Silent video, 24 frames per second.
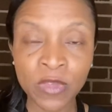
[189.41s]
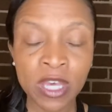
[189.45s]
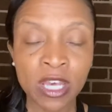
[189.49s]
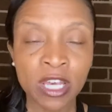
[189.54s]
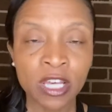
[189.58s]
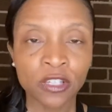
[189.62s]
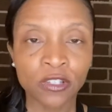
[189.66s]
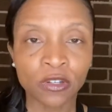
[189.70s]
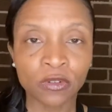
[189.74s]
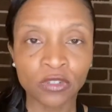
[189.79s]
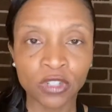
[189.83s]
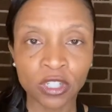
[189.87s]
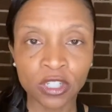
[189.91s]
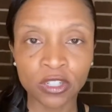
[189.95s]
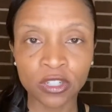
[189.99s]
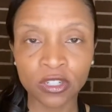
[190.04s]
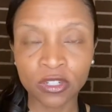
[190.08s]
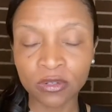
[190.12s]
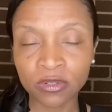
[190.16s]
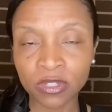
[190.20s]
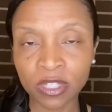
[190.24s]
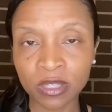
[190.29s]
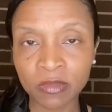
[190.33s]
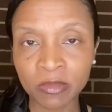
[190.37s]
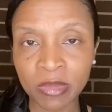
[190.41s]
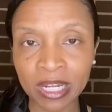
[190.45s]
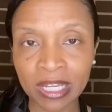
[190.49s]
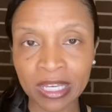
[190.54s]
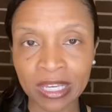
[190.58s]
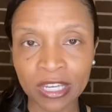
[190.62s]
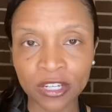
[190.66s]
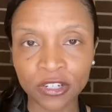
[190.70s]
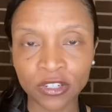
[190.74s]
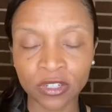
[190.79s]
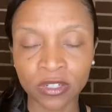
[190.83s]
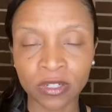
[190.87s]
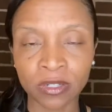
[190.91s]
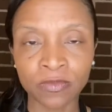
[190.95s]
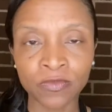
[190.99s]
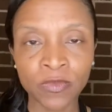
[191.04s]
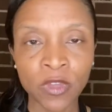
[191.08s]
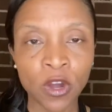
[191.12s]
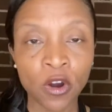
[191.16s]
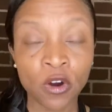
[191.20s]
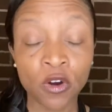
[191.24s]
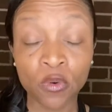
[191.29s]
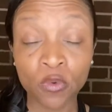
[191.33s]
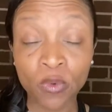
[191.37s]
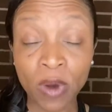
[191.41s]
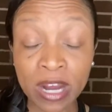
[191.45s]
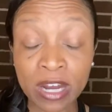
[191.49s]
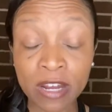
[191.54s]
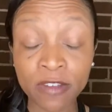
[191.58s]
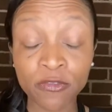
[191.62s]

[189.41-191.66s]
So just using the medication or writing